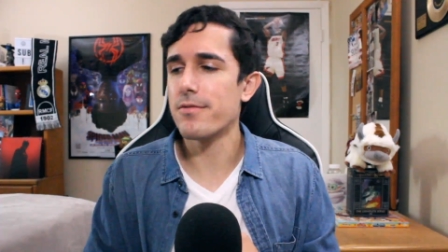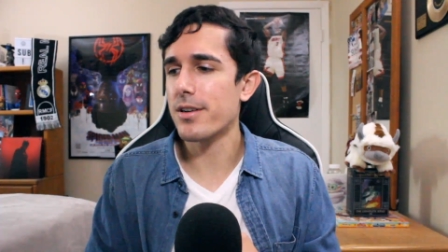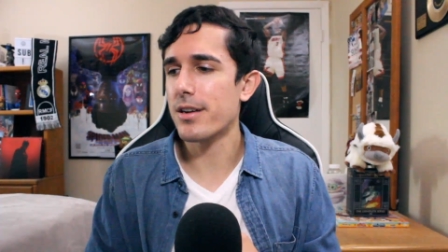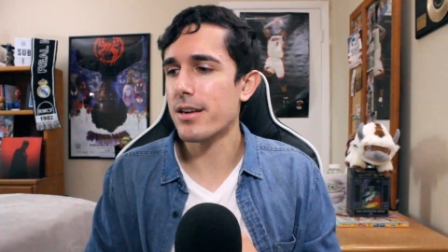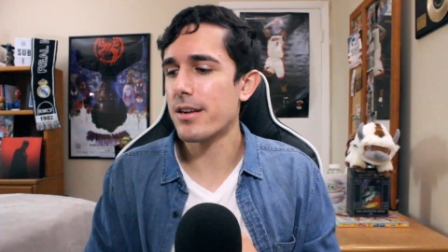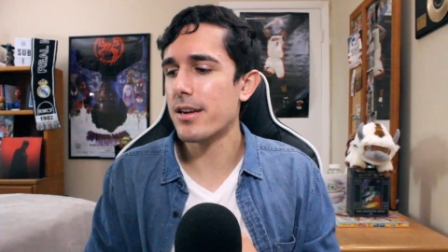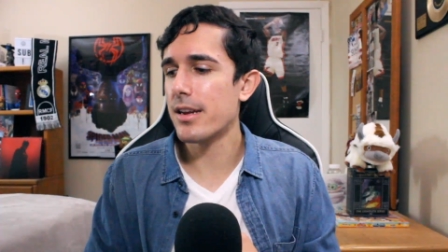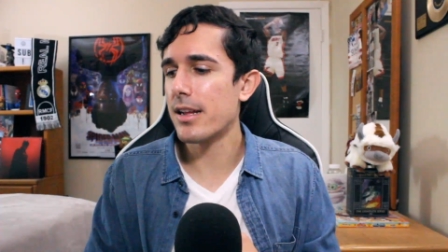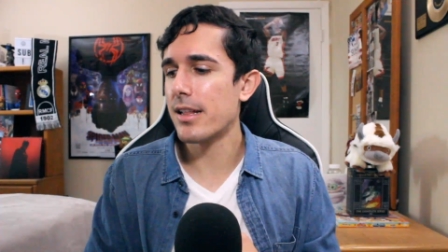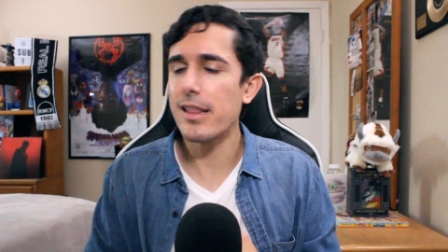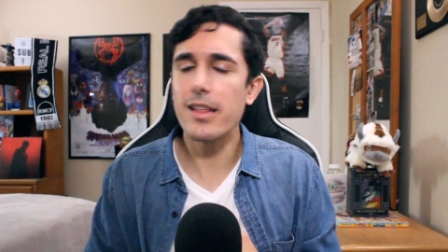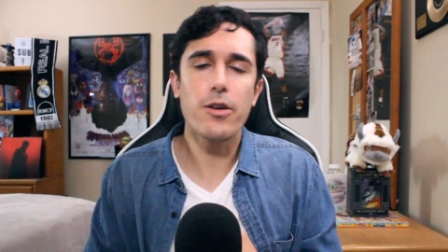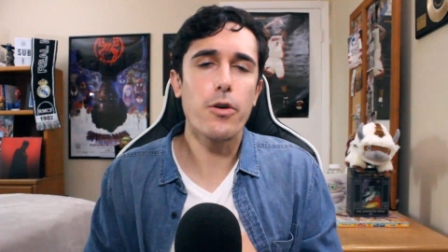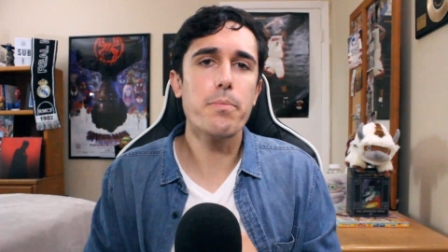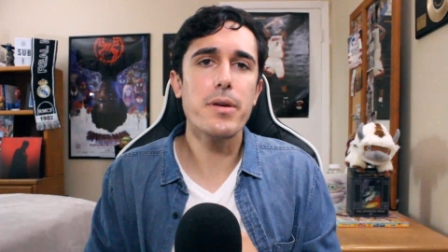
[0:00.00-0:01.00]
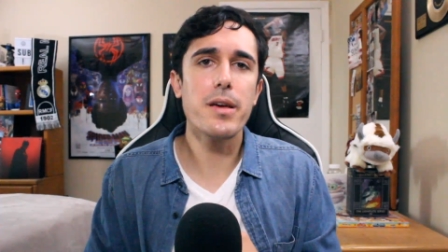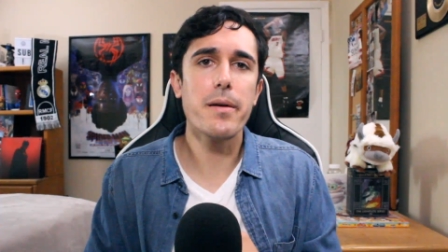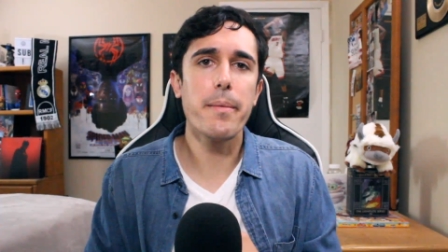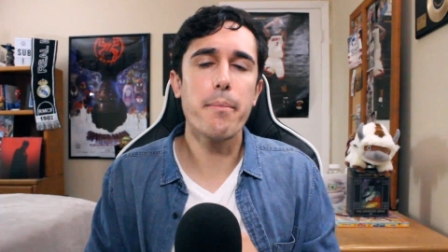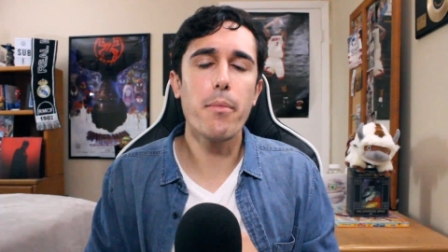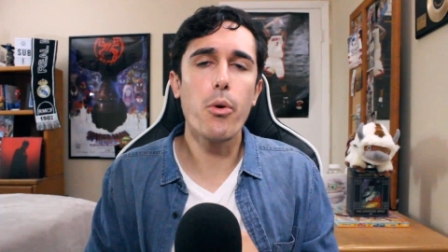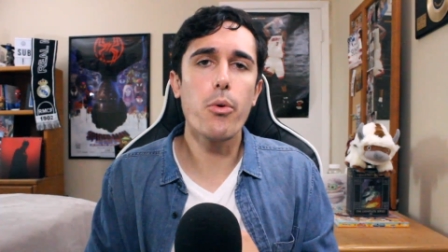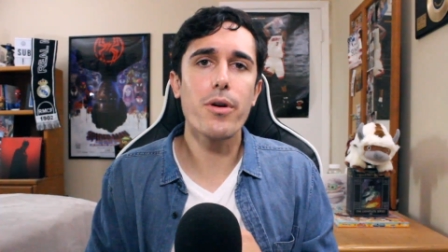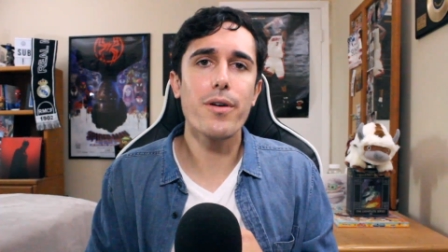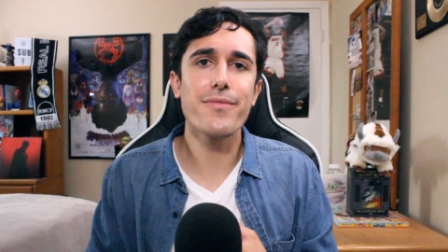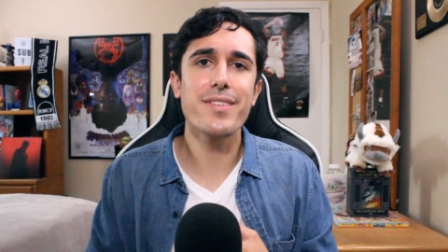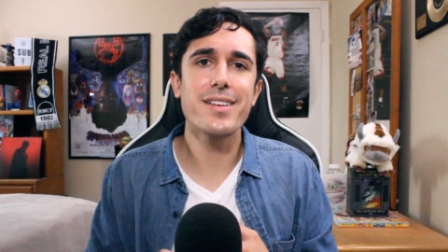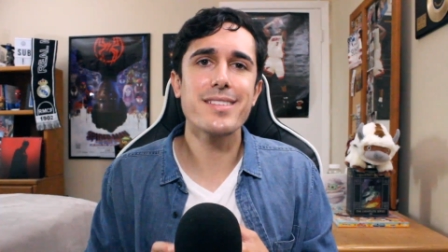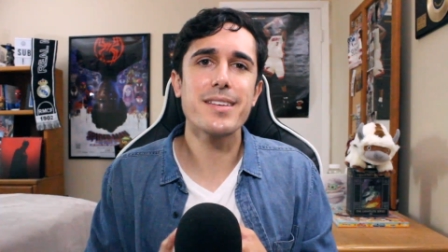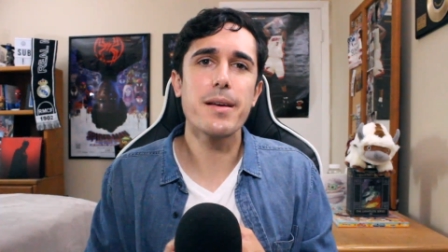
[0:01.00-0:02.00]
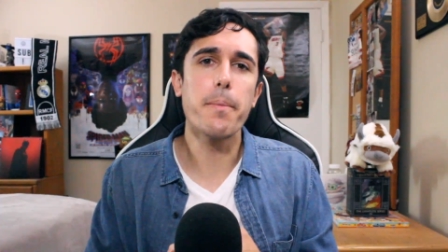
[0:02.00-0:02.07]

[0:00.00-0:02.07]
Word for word: We're going to need a little bit more of this